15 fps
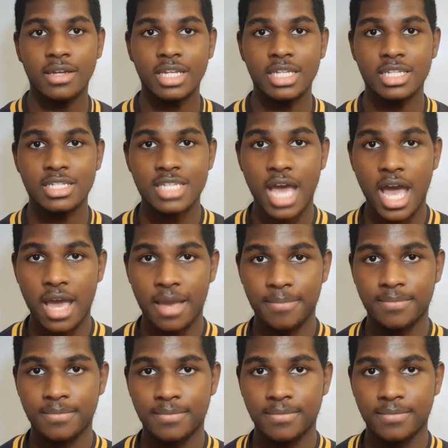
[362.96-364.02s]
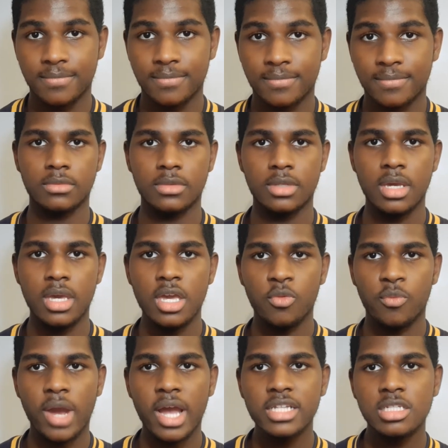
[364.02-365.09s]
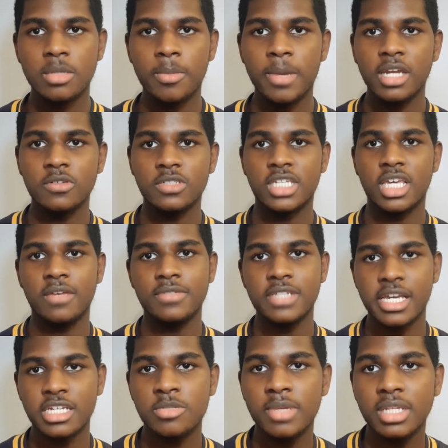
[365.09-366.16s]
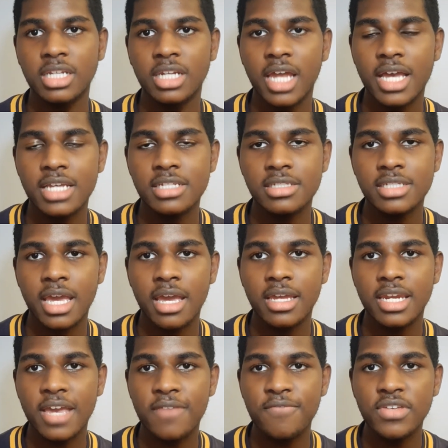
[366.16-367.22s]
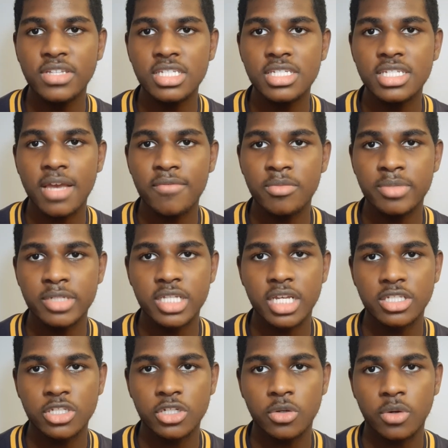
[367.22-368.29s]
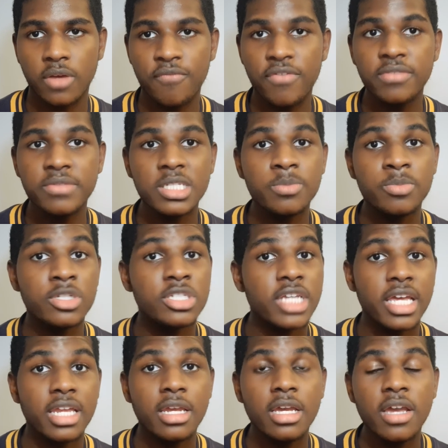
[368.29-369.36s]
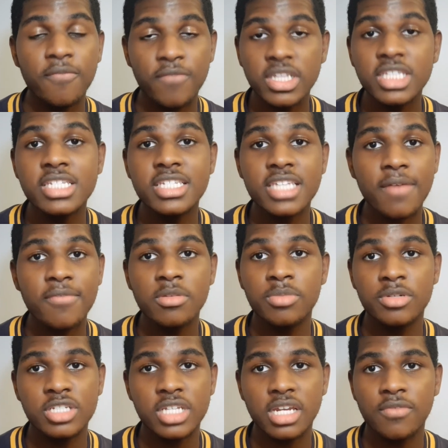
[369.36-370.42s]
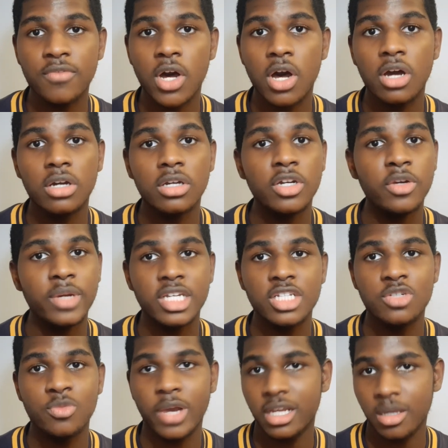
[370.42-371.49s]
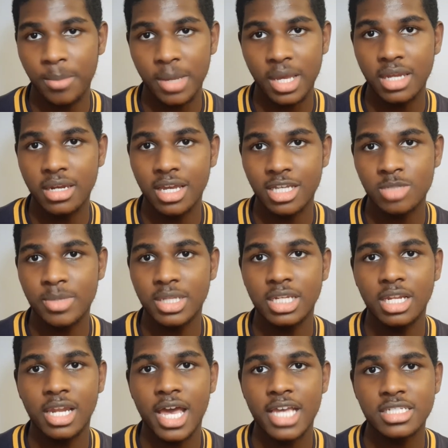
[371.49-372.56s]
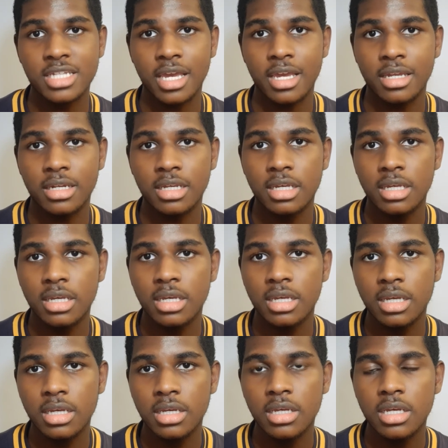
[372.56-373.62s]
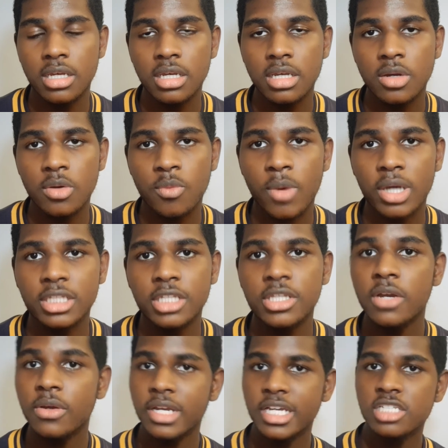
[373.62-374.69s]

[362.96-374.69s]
at the time. Rotten Tomatoes gives X-Men The Last Stand a 57% score. 57% of all critics recommend X-Men The Last Stand. While the third